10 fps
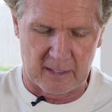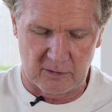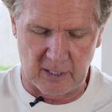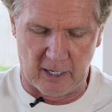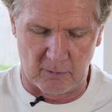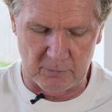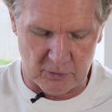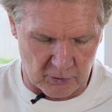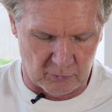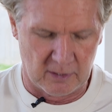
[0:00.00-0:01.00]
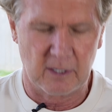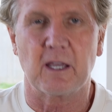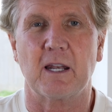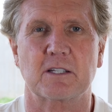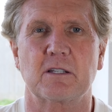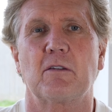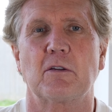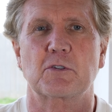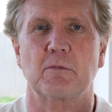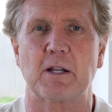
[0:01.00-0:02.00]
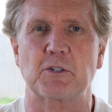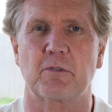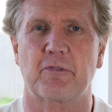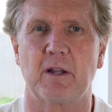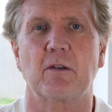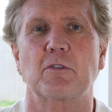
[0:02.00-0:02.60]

to help you. He doesn't, not too much your friend,